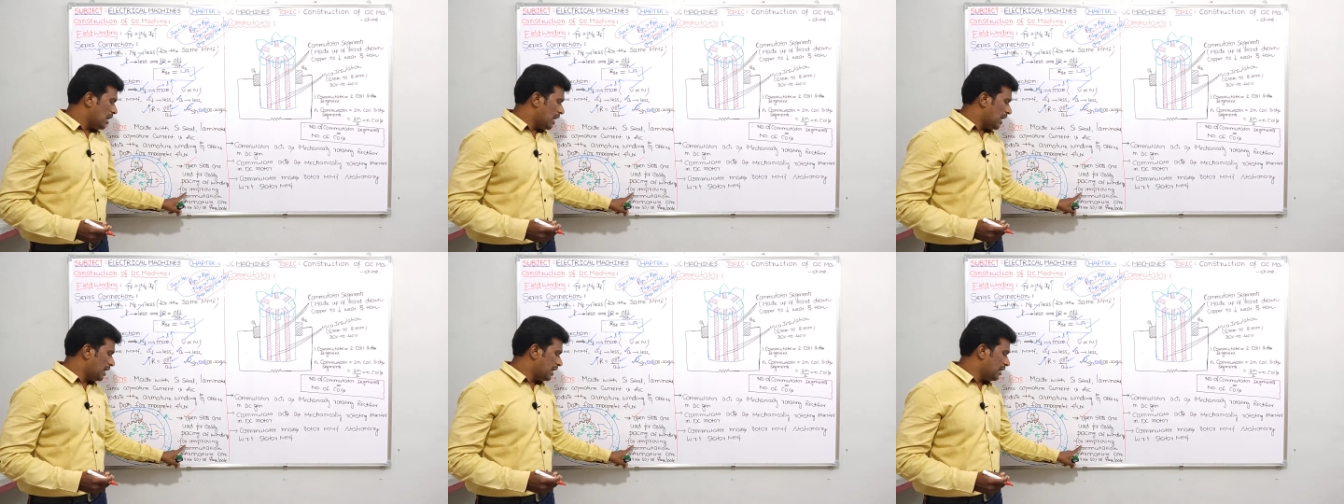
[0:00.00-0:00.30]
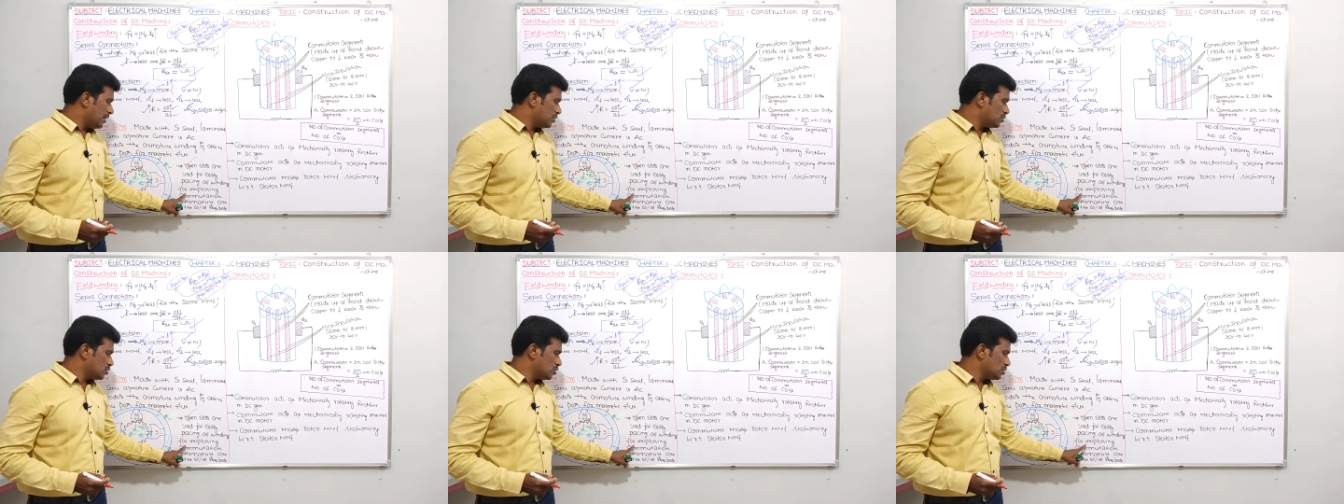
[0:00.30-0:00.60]
and
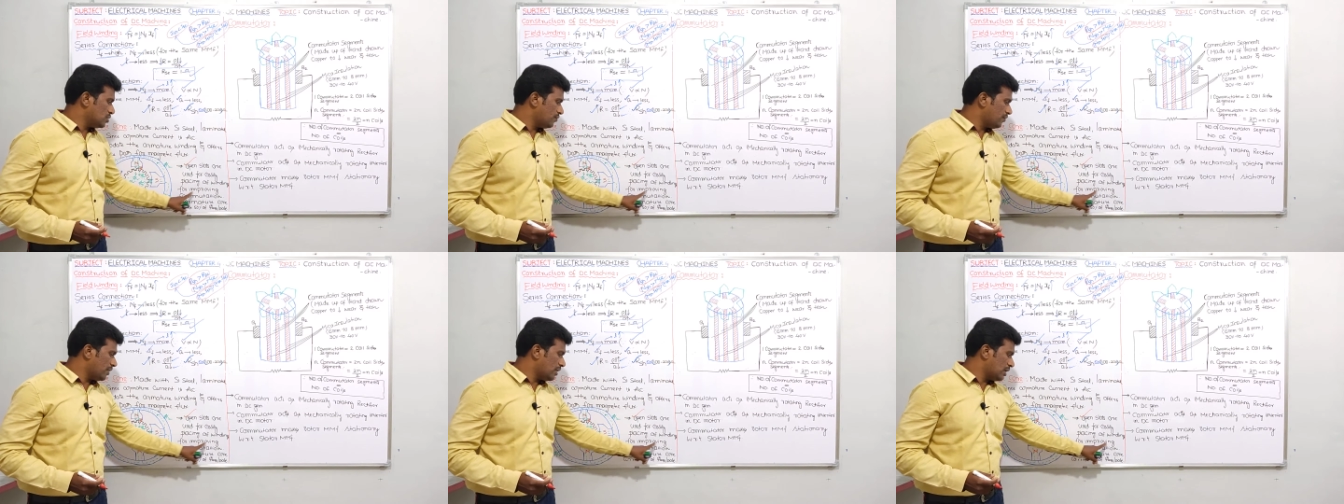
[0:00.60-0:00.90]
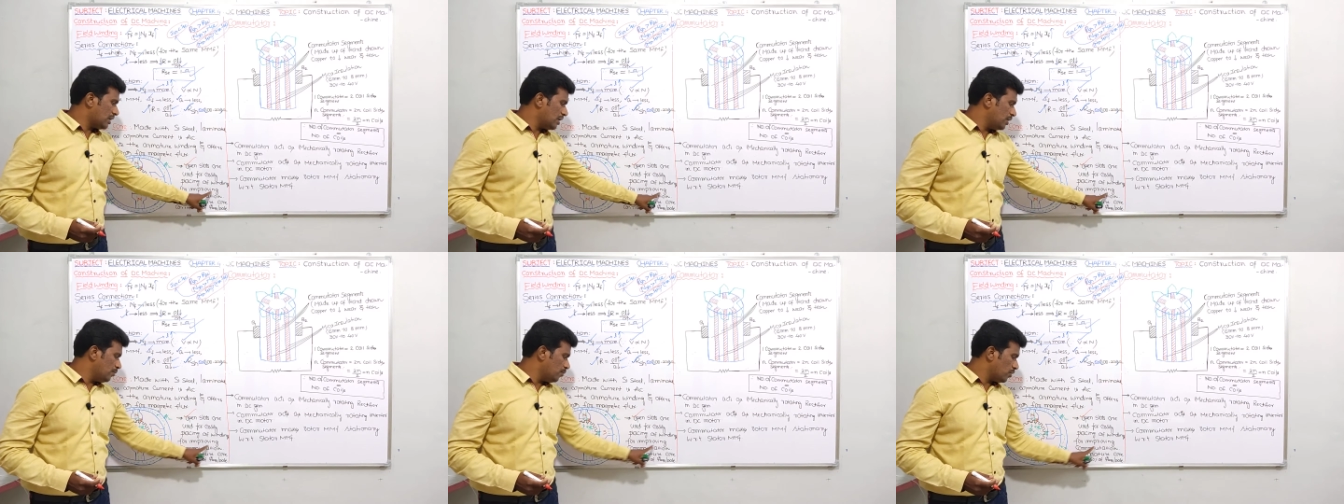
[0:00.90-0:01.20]
it is used
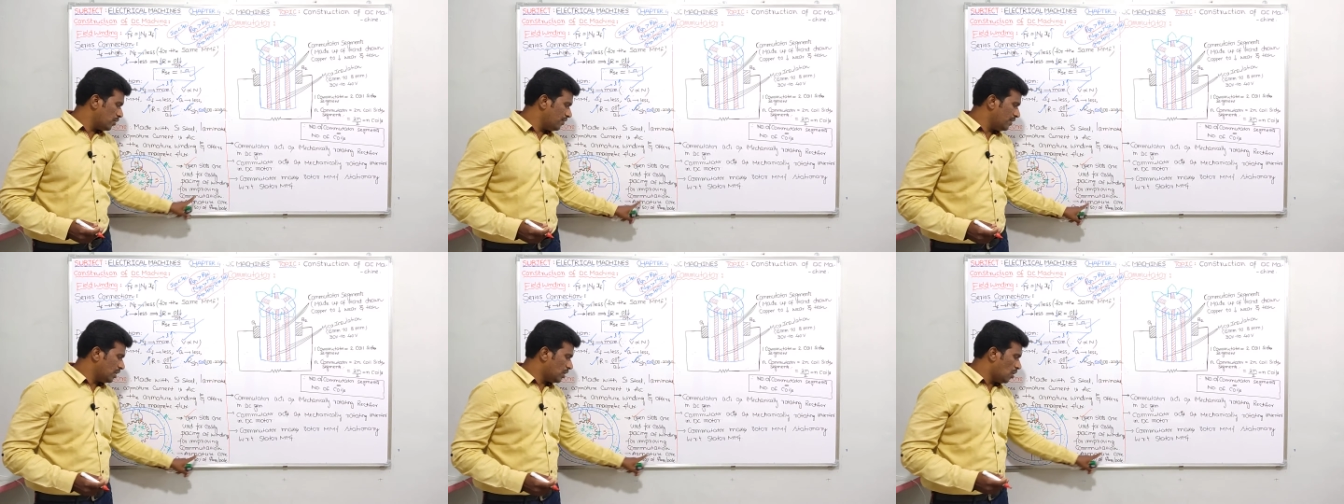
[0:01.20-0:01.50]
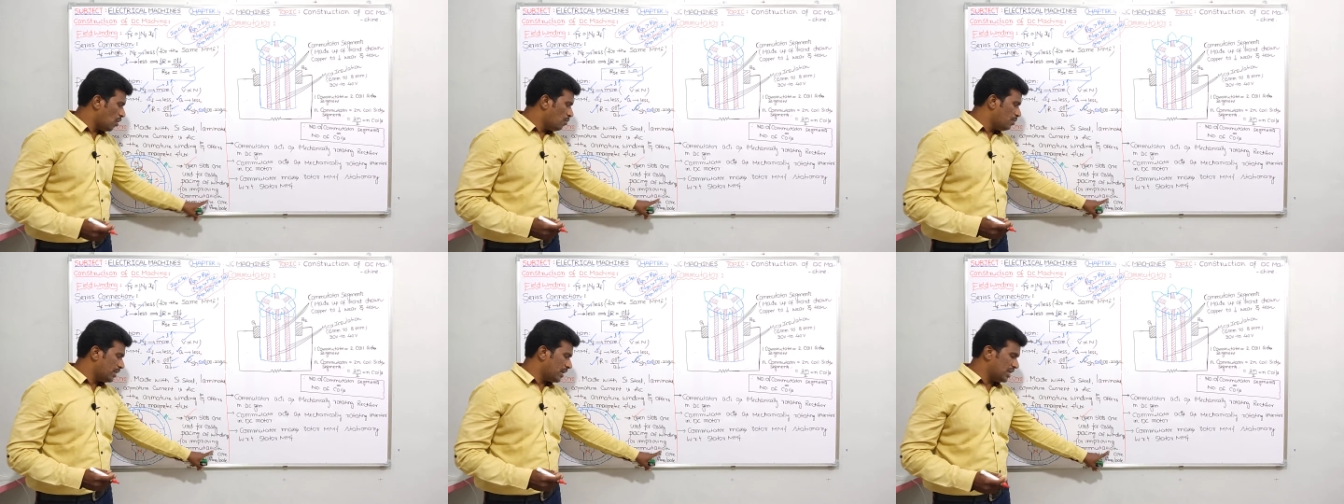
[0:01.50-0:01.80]
for improving
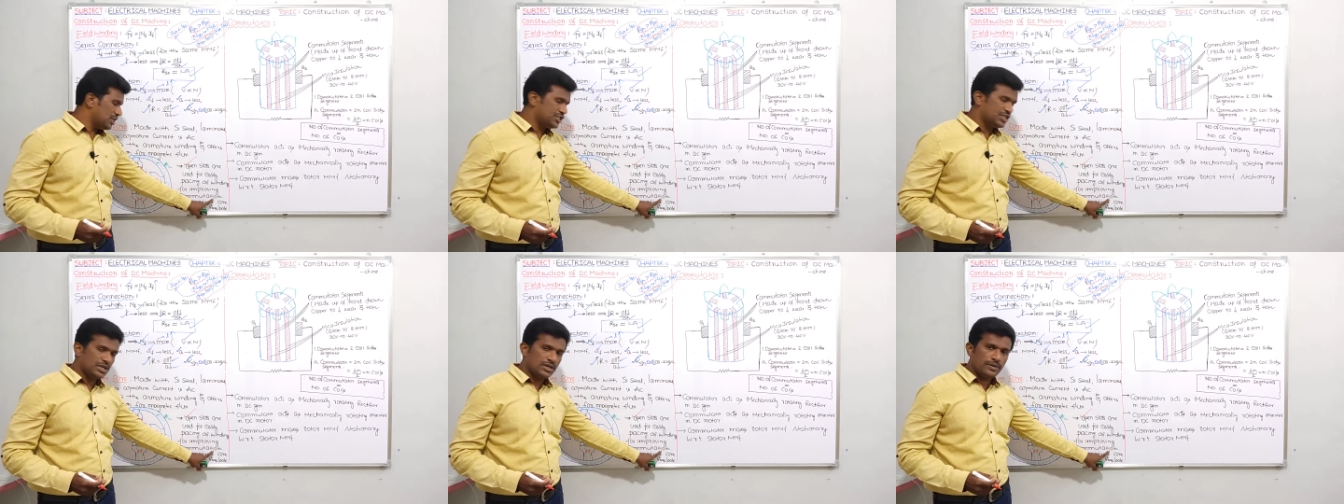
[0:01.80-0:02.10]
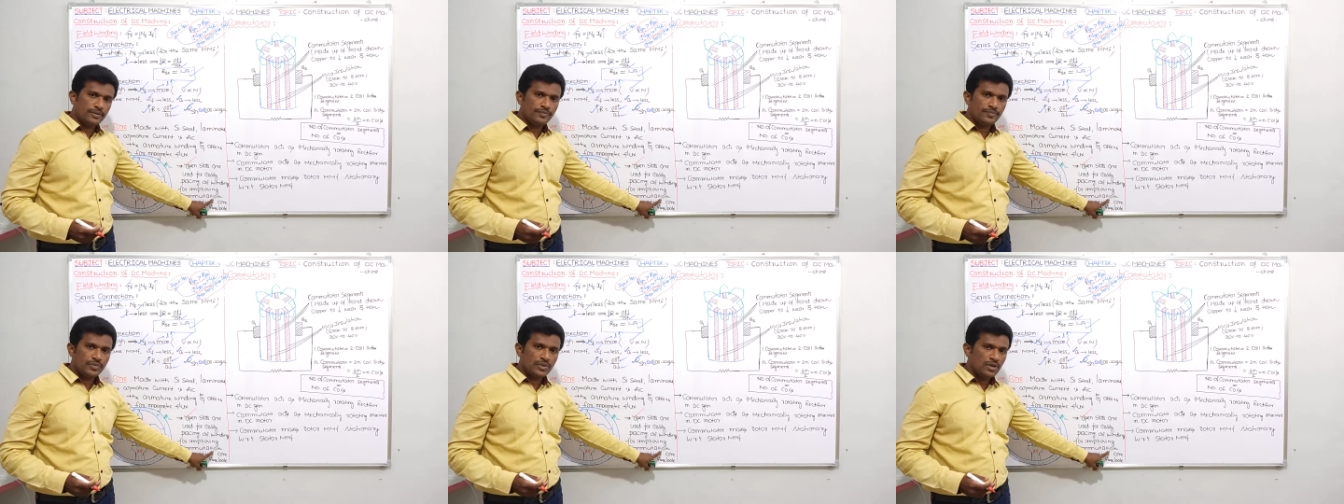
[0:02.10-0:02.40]

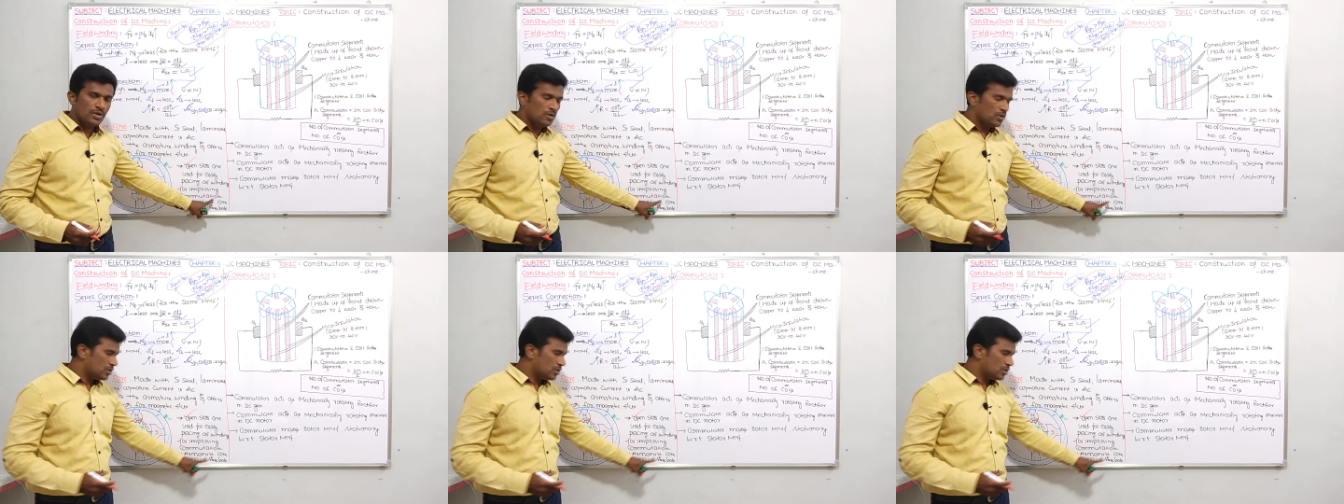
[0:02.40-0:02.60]
commutation.